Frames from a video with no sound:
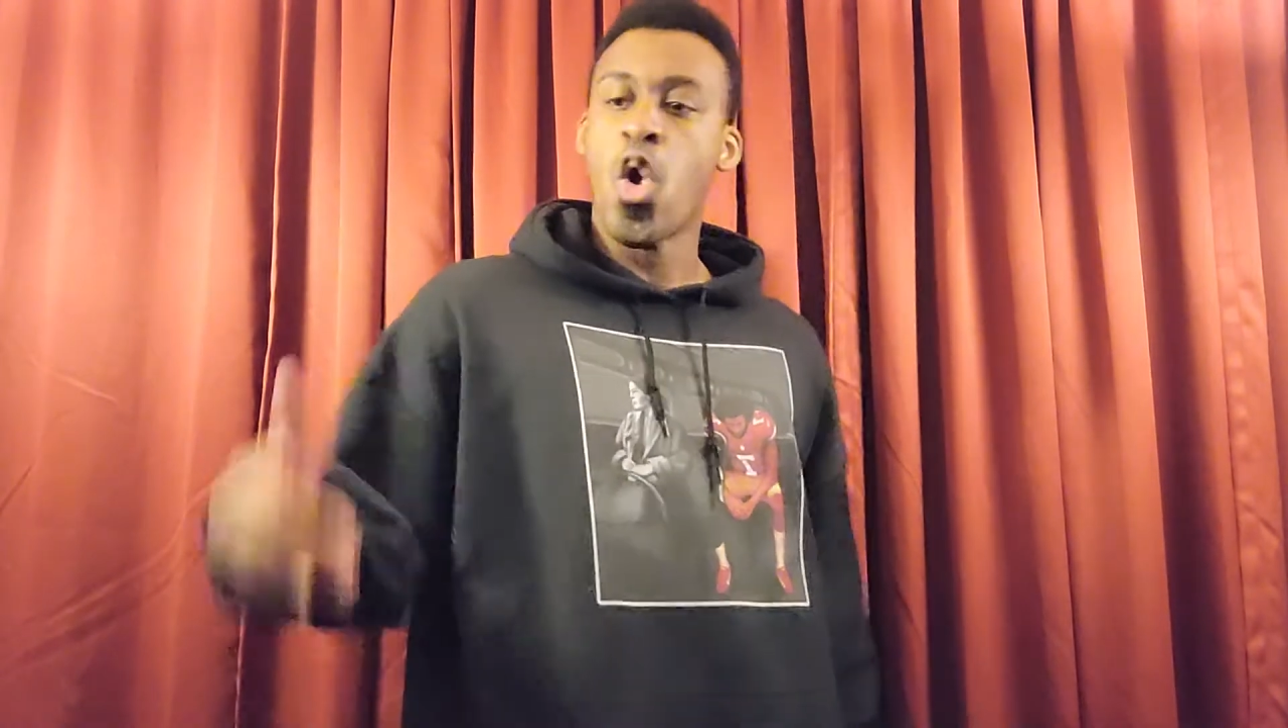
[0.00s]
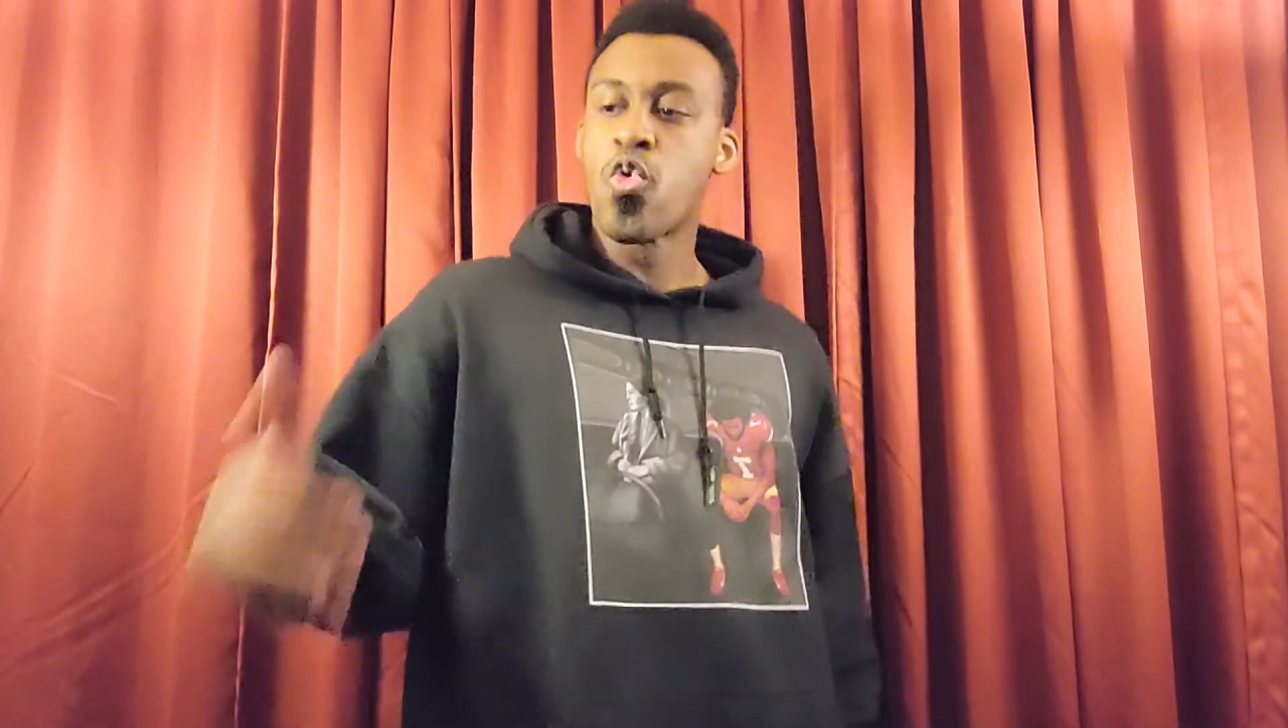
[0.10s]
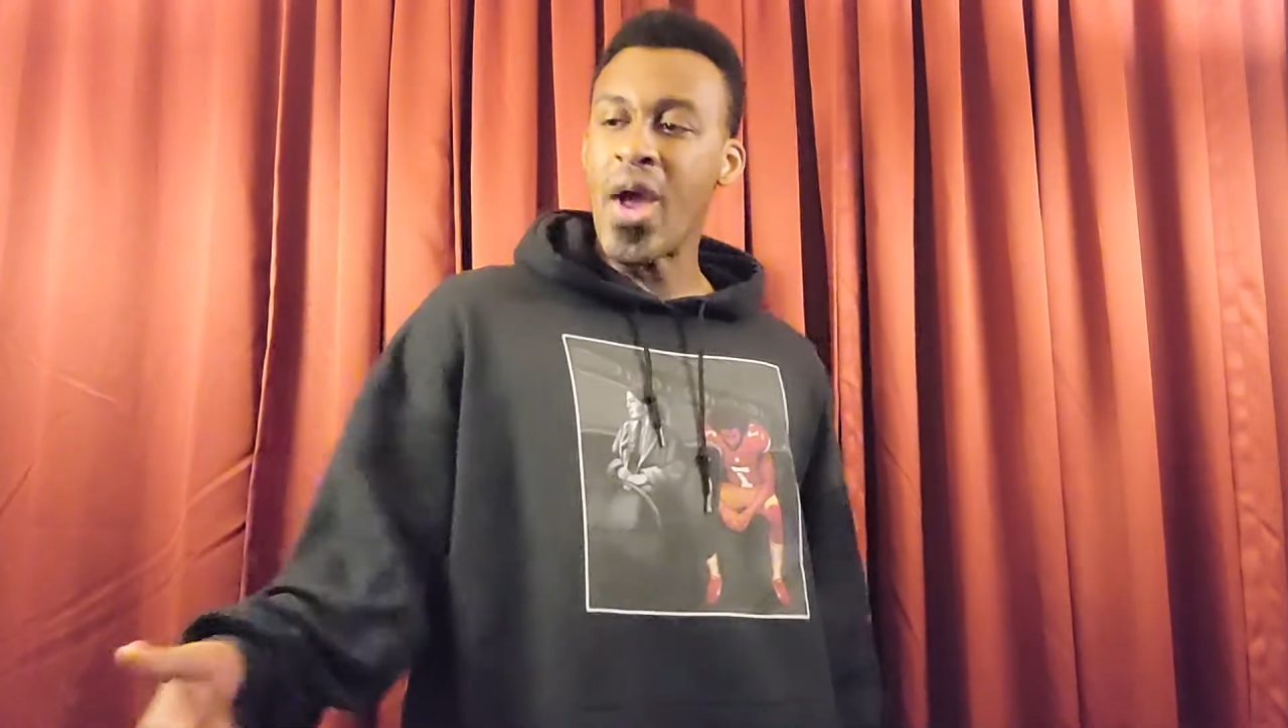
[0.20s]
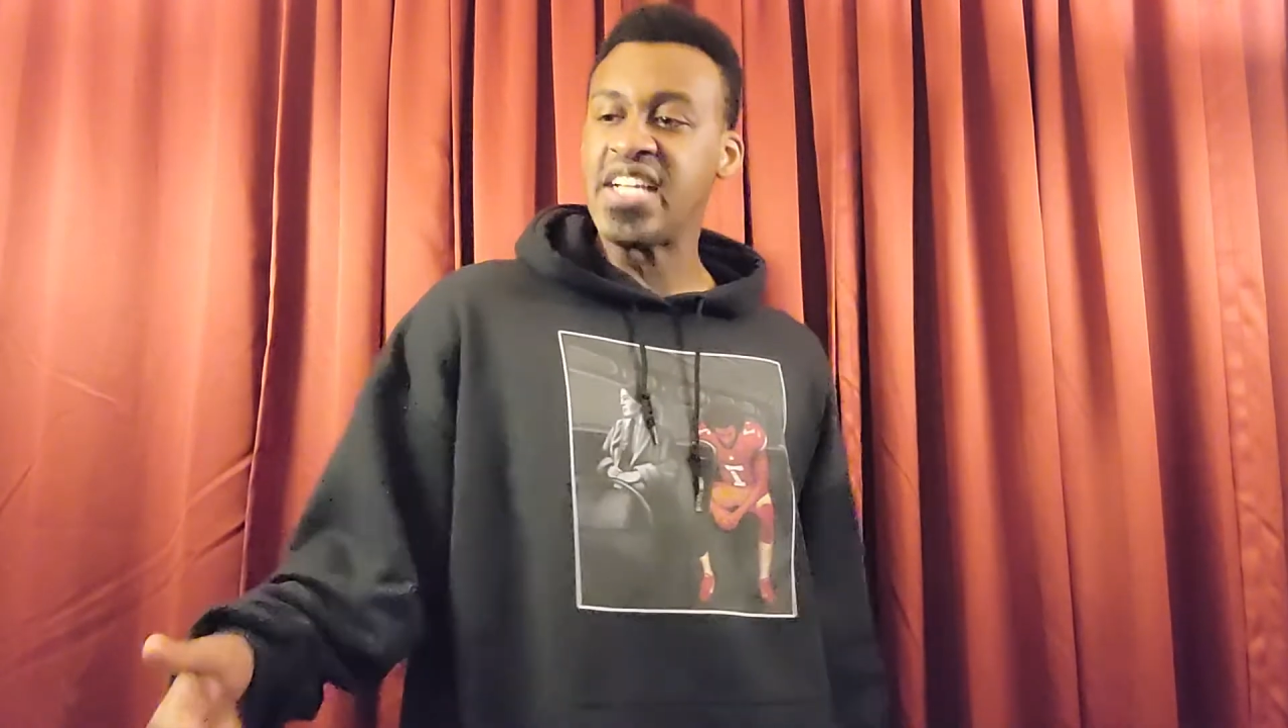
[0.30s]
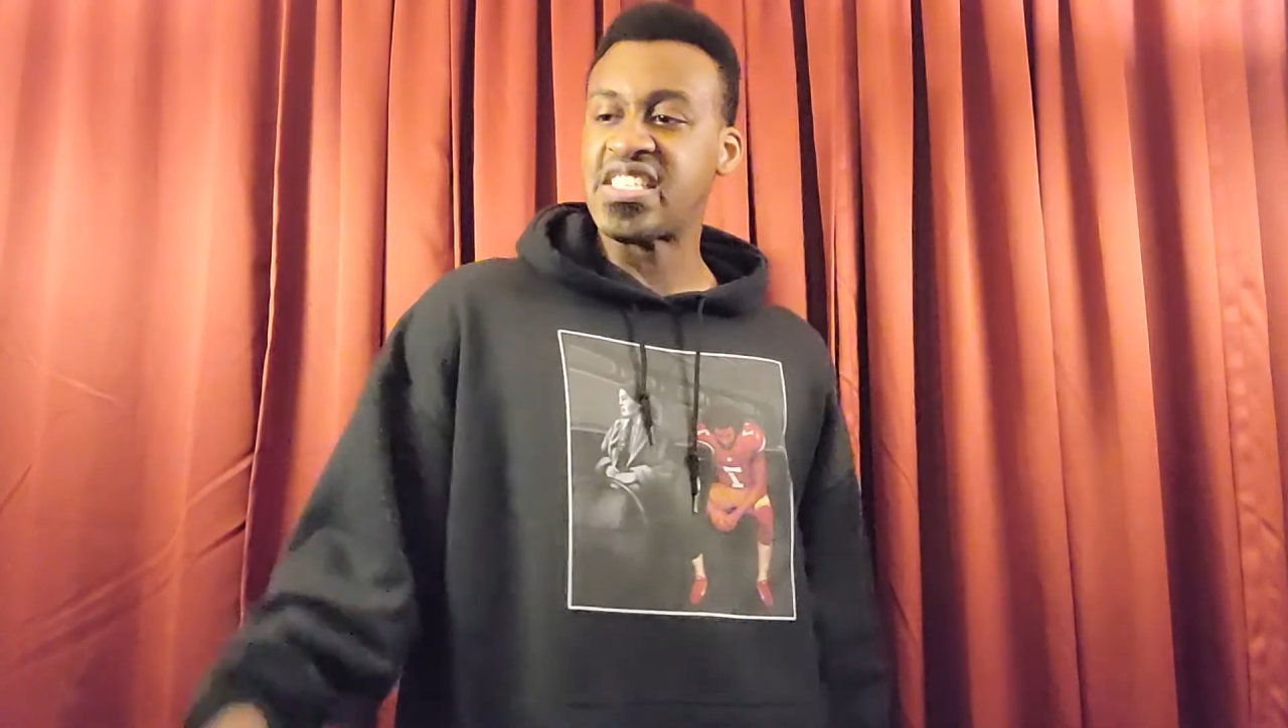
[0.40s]

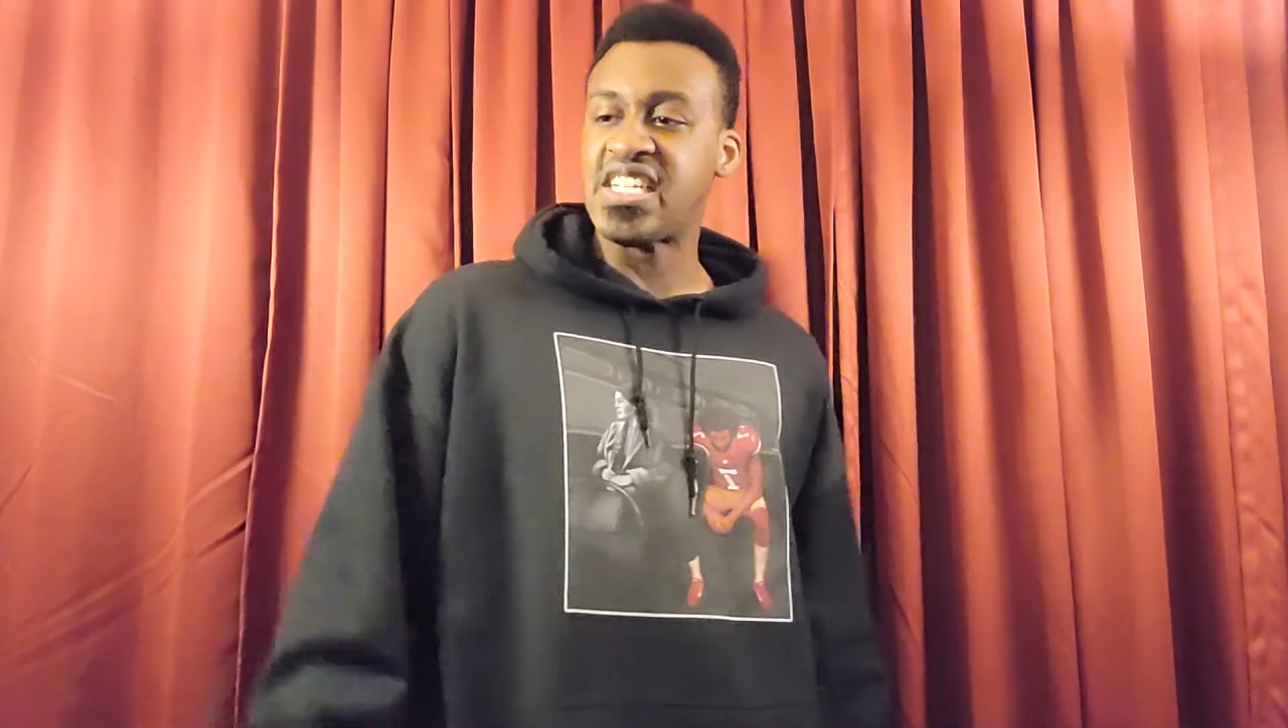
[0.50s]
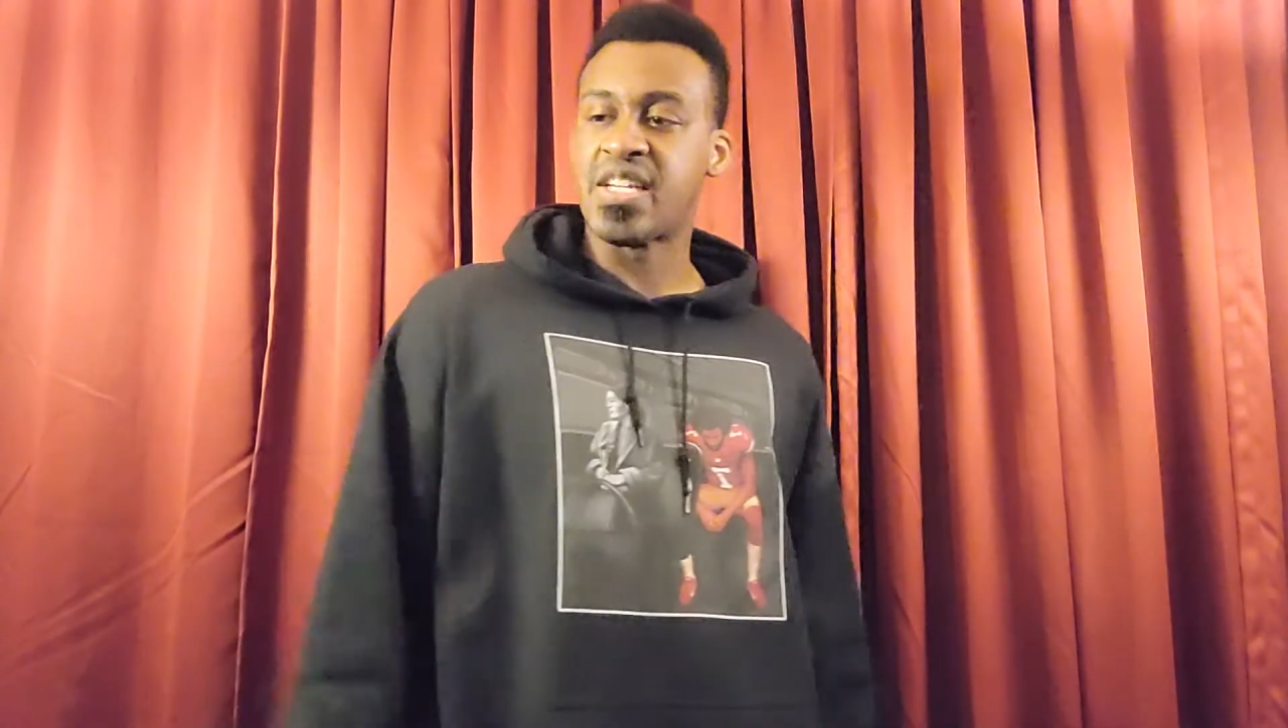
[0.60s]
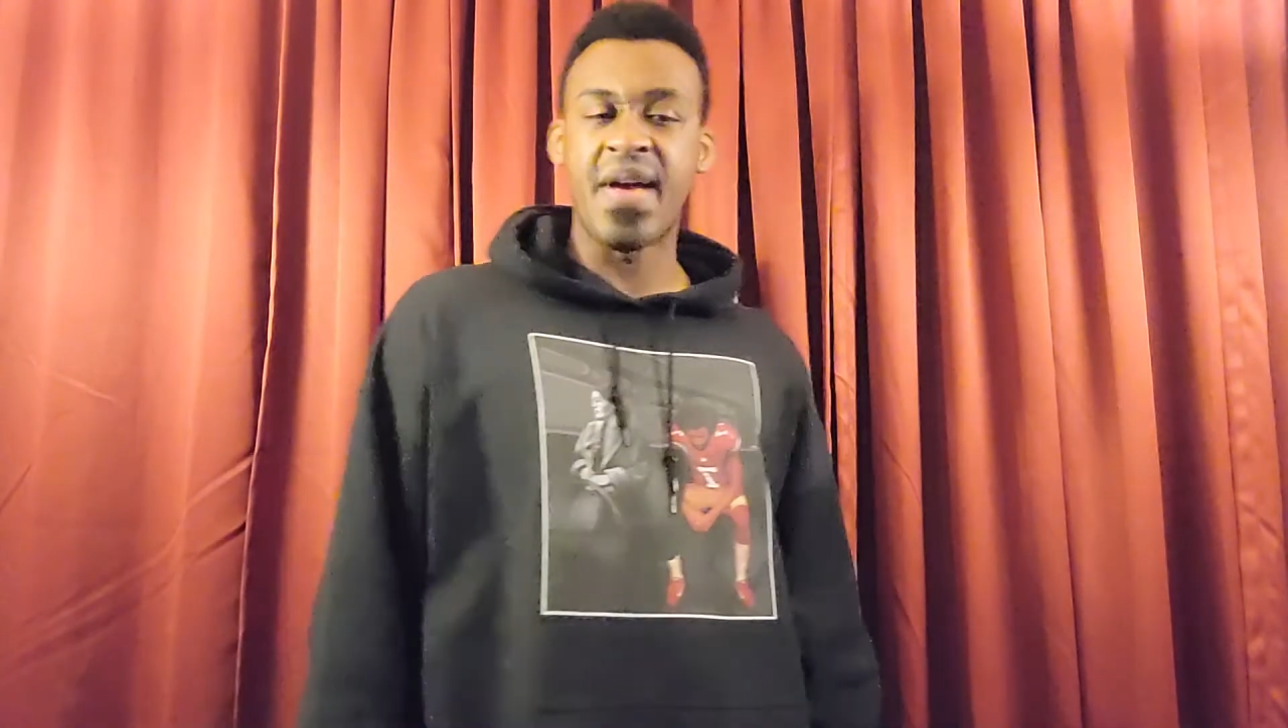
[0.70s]
racism,